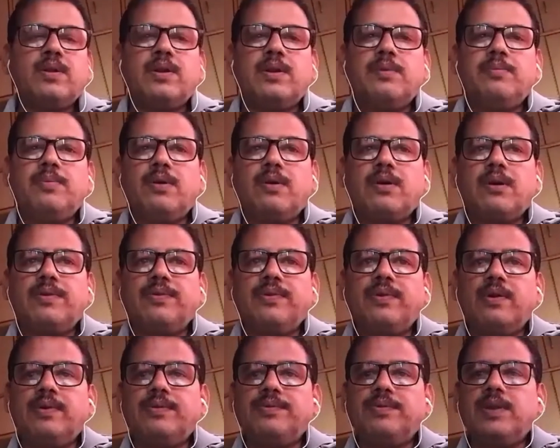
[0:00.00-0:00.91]
demography
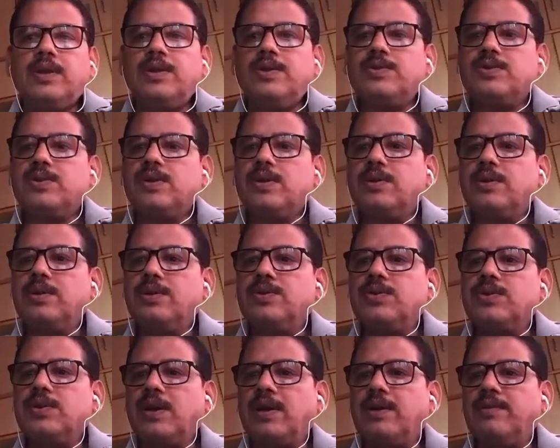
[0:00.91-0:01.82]
of these
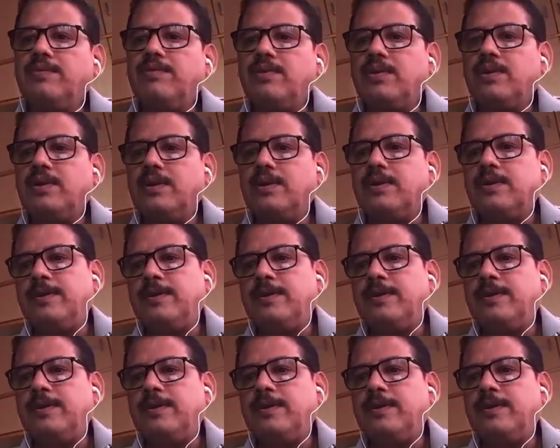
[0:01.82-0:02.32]
cities, I would